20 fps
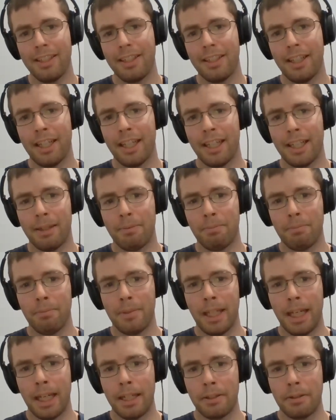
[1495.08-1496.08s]

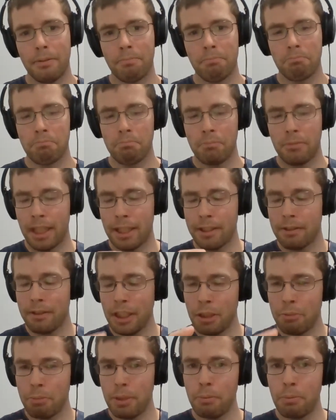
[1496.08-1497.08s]
that Doesn't
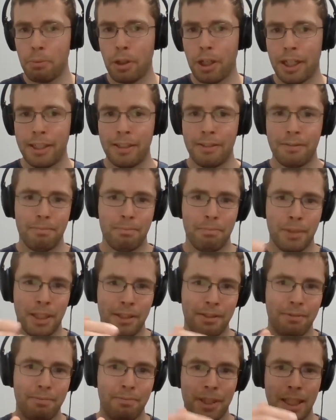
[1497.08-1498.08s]
need to be 1,
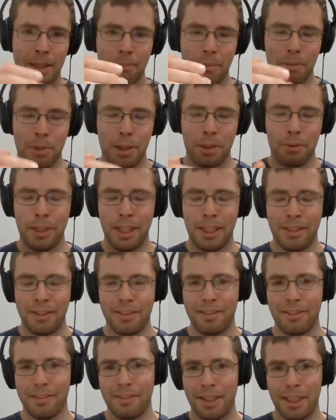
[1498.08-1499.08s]
but somewhere
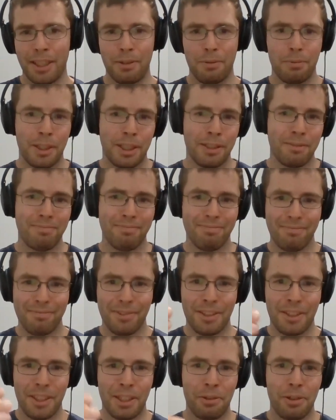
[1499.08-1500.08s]
between,
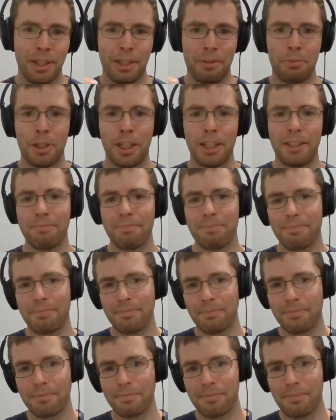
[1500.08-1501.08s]
0 and 1.
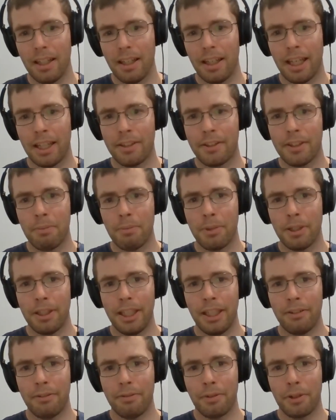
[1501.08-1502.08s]
And
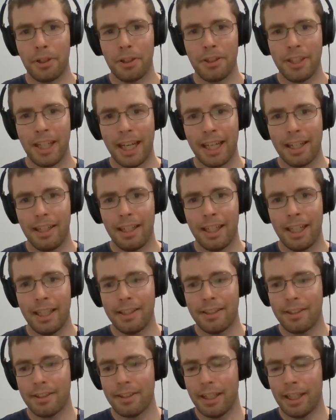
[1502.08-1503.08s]
similarly, for
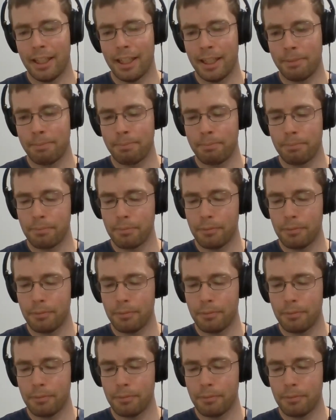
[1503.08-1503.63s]
satellites, there's